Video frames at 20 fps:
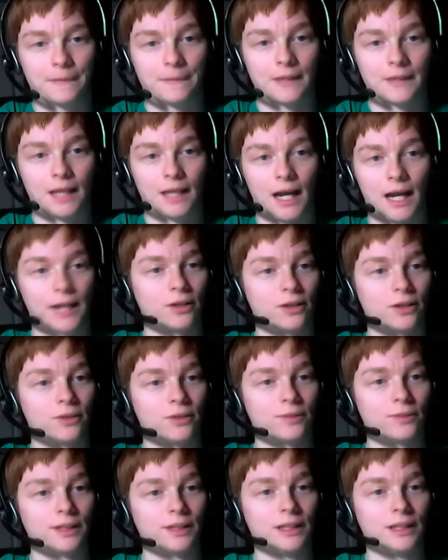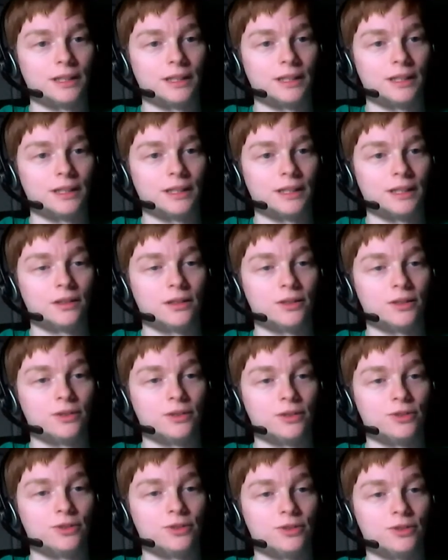I couldn't really
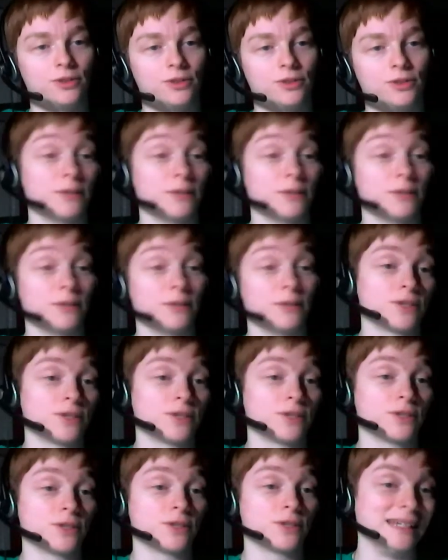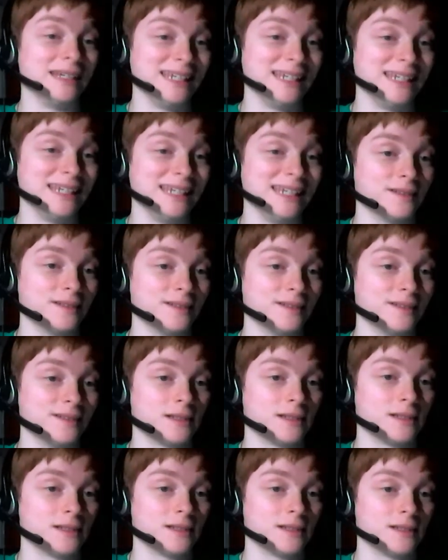do. I would have to go on my knees,
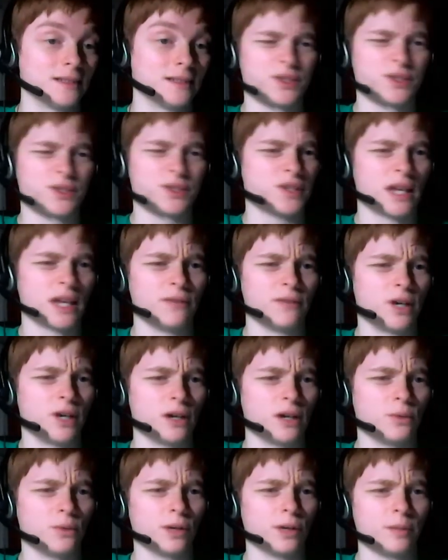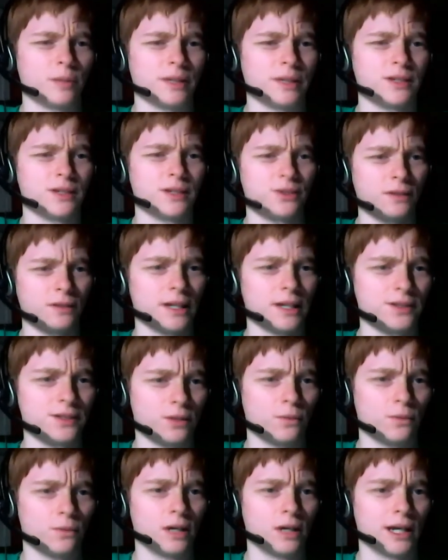which is just kind of awkward because your legs
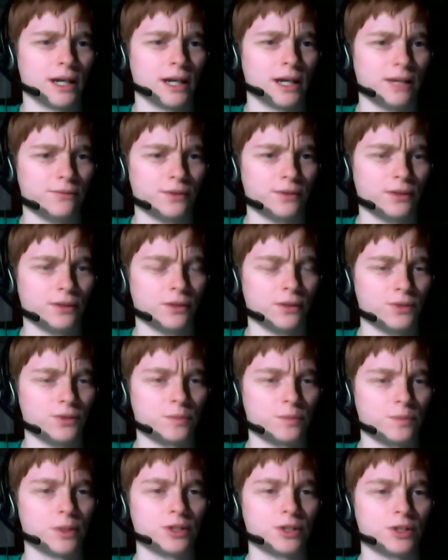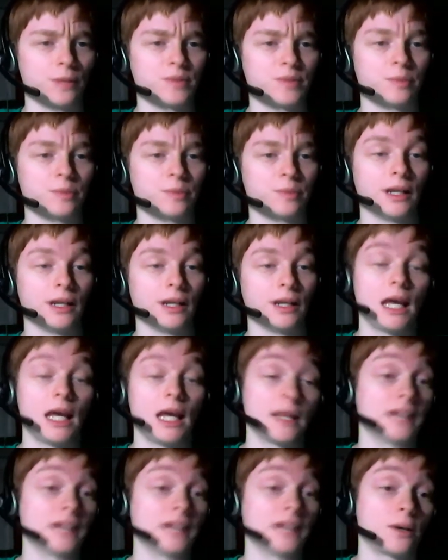are wide for those push-ups, but
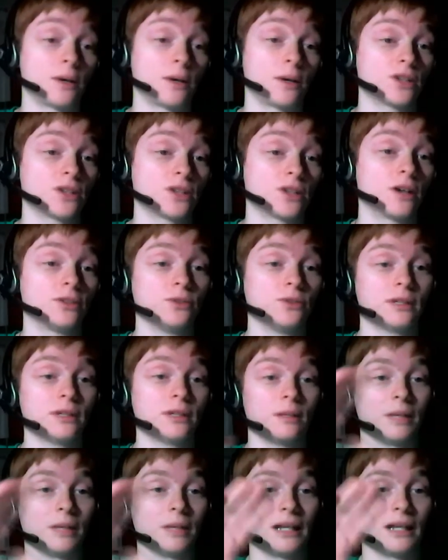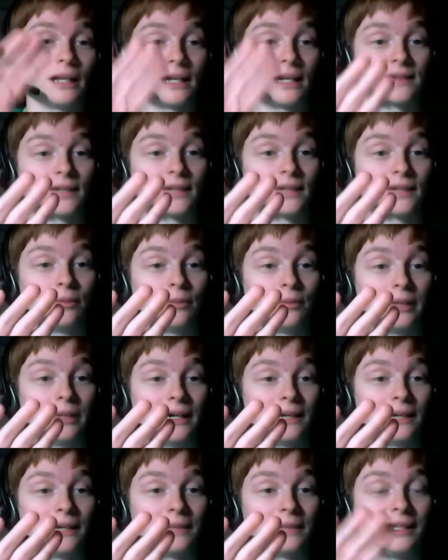that's how I started doing them. And honestly, I would be
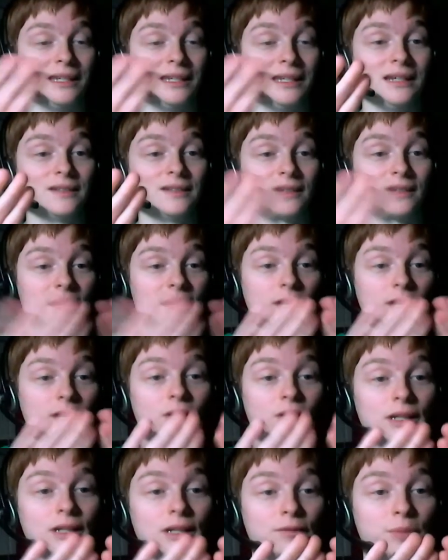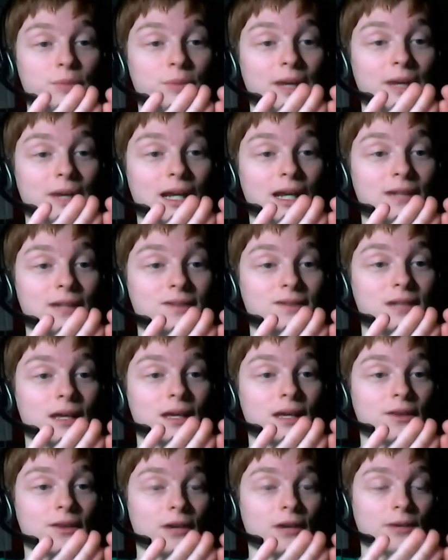on my knees and I couldn't even put my hands
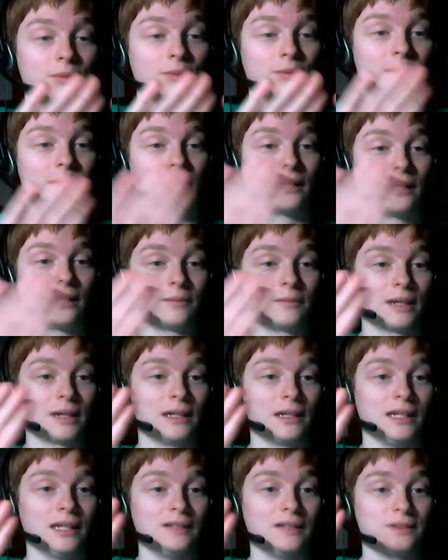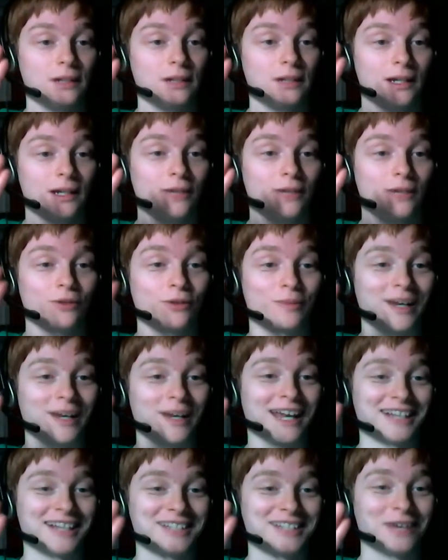together. I would be on my knees with my
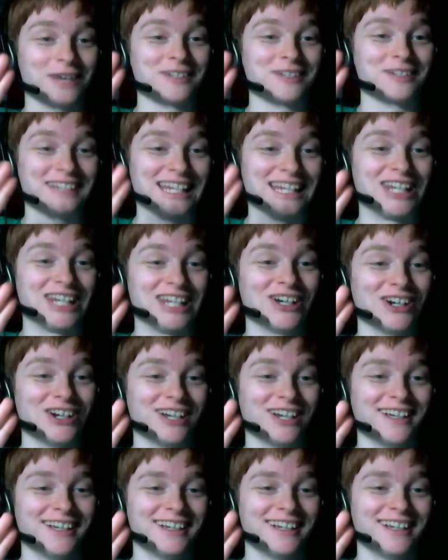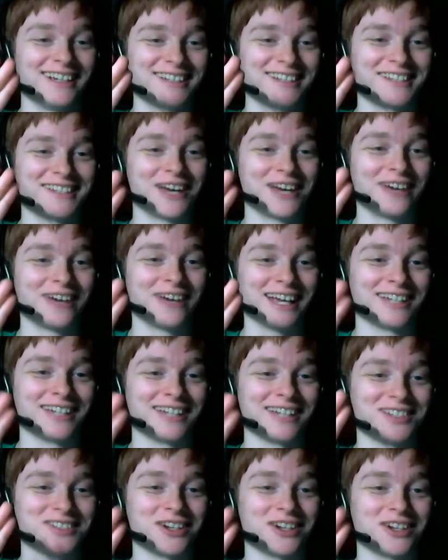hands out to here. This is how I had to
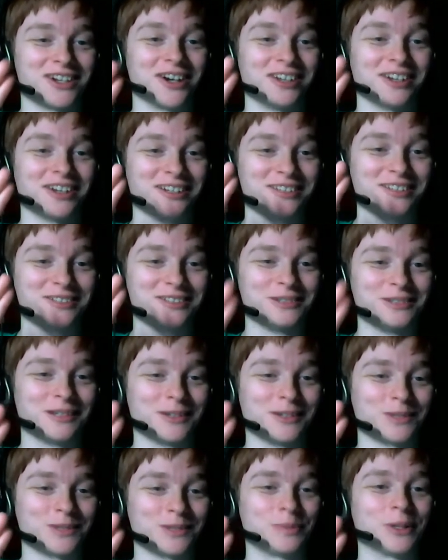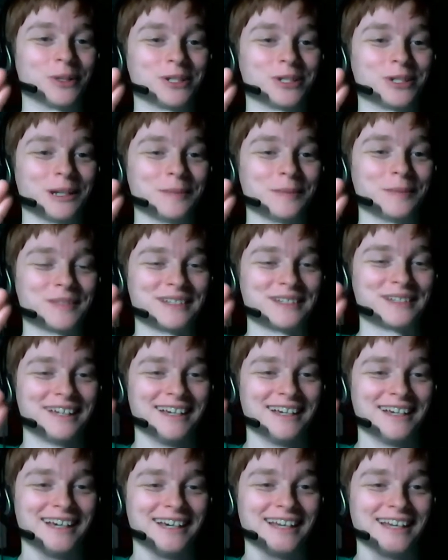start doing those push-ups.
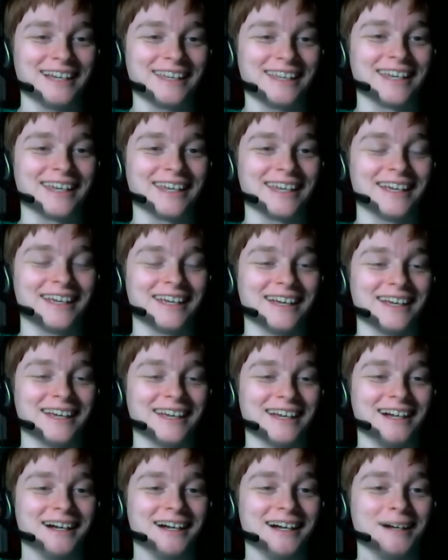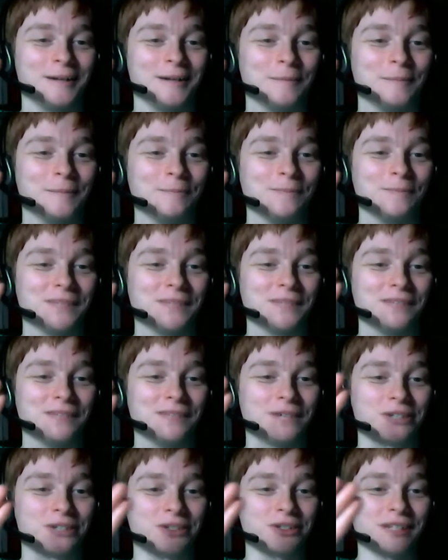And then
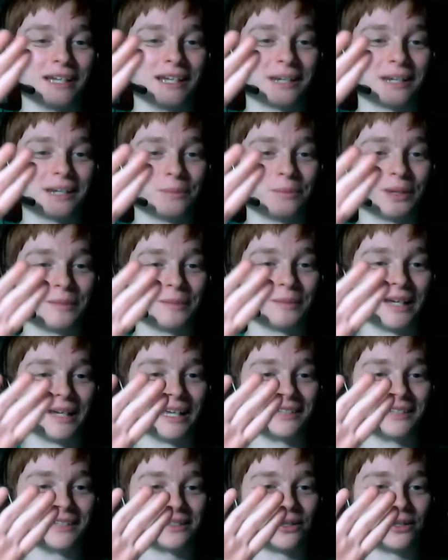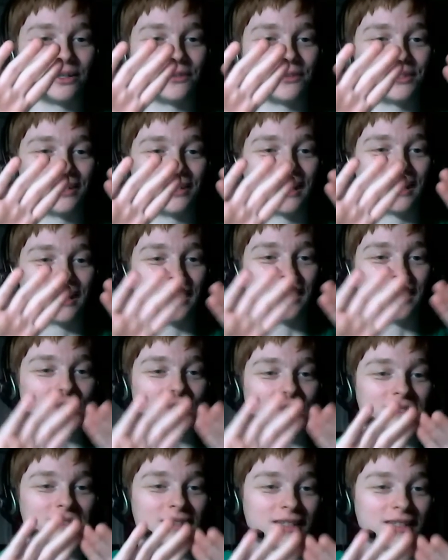eventually I could bring my hands closer
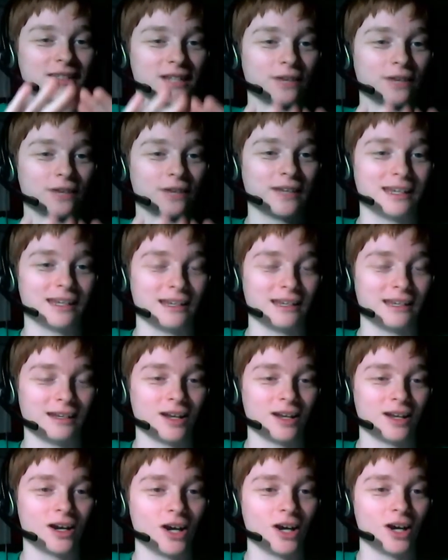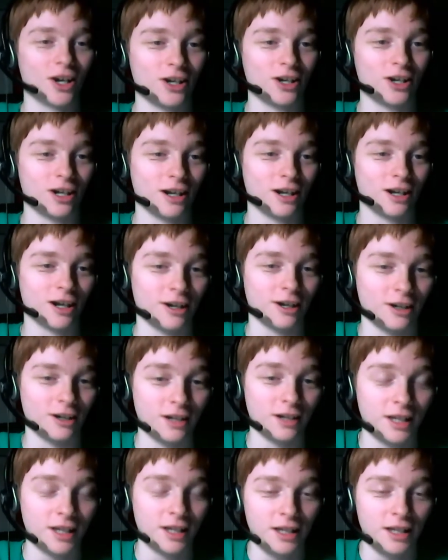together. That's how they get harder and harder.
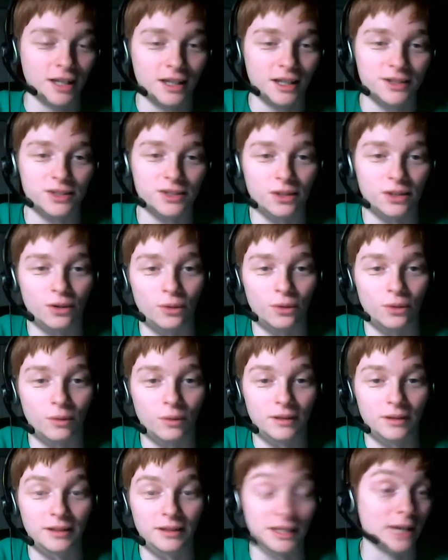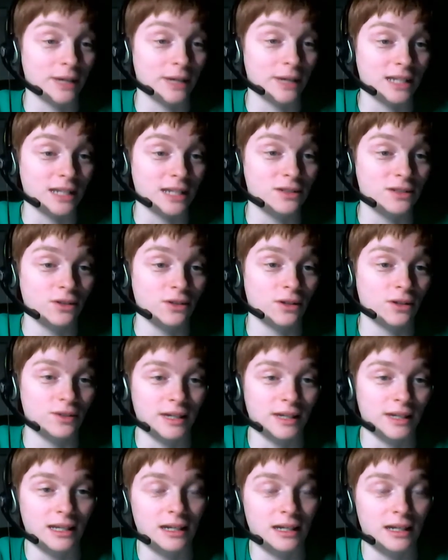So now I can do those.
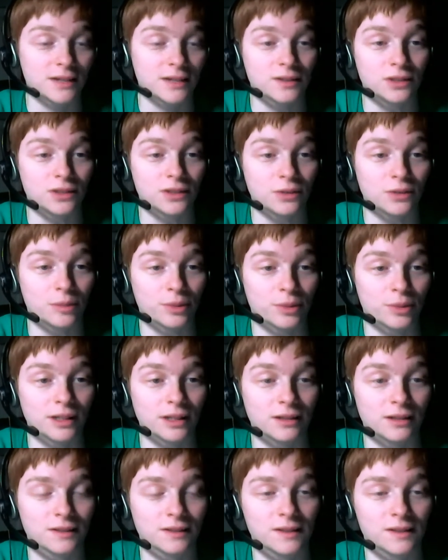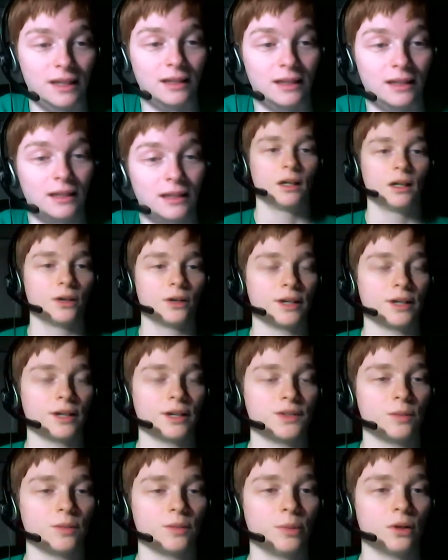I can honestly do a pretty good set. Okay,
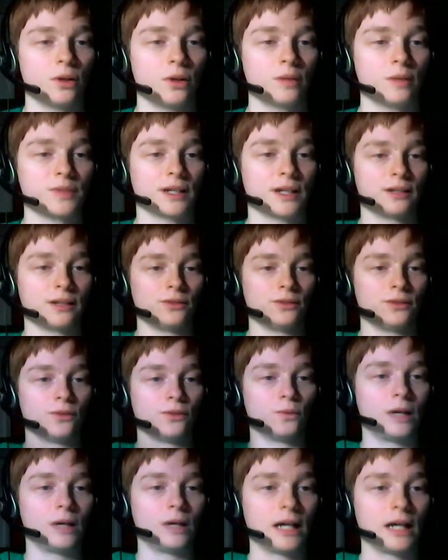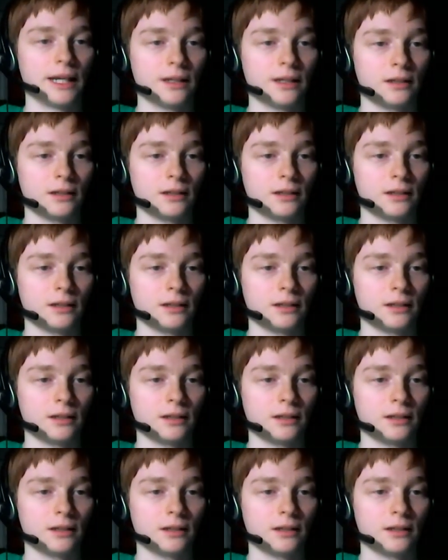so pull-ups, I can do the wide